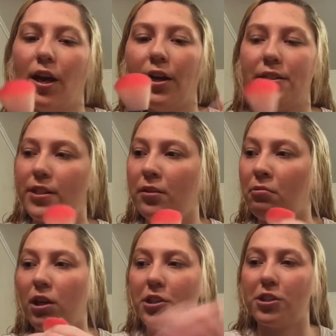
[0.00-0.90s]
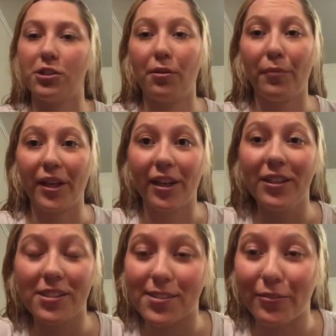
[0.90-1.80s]
I did watch somebody
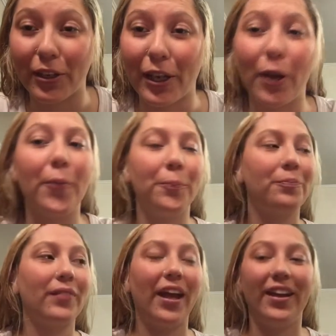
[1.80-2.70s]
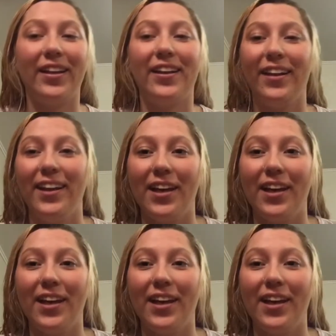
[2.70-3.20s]
else's video and